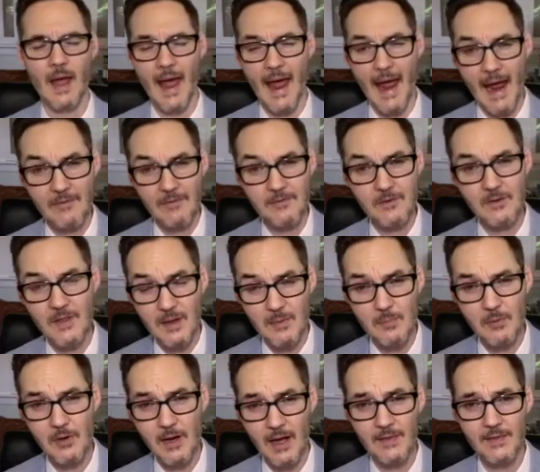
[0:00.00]
After they
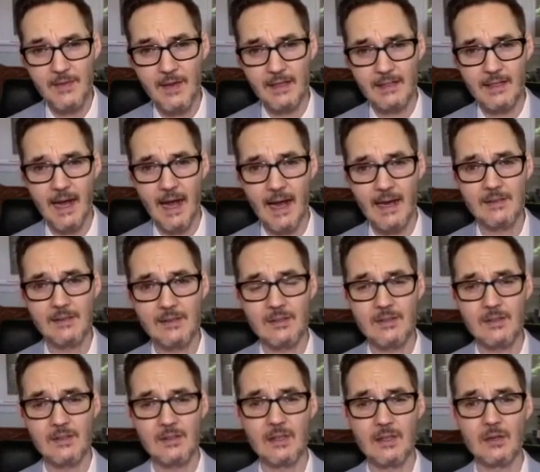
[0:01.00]
put out that
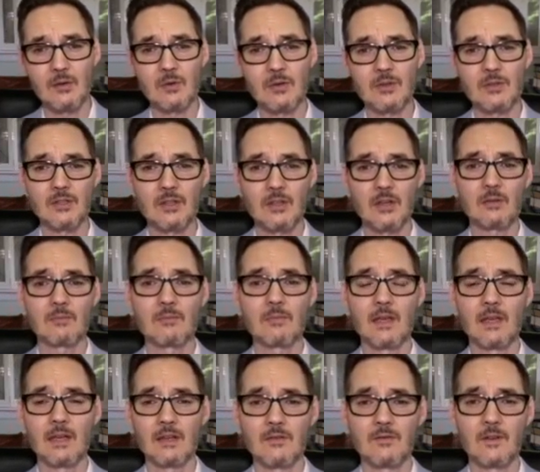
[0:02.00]
guidance, there were some
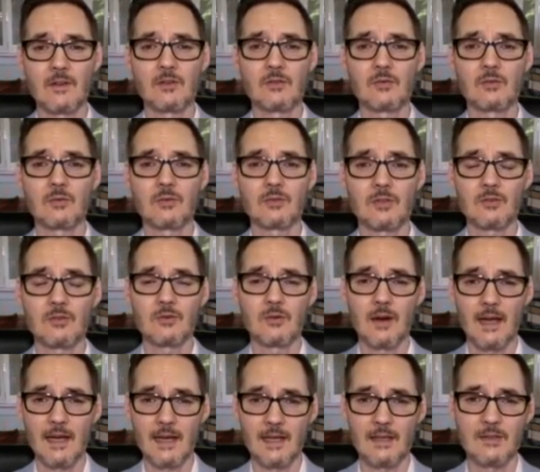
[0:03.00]
individuals who were
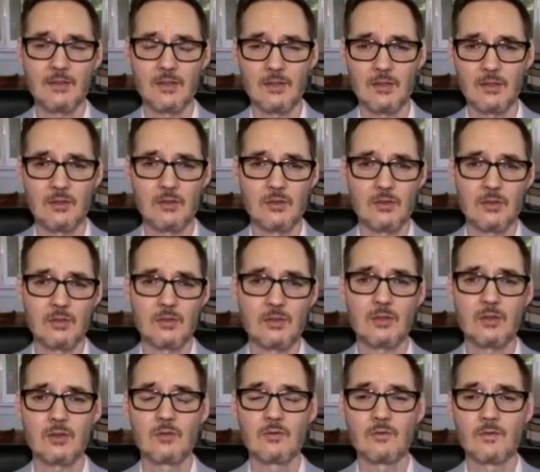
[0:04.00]
at
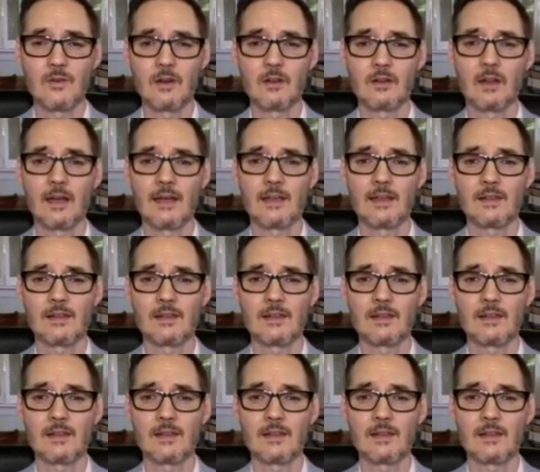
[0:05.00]
institutions who felt like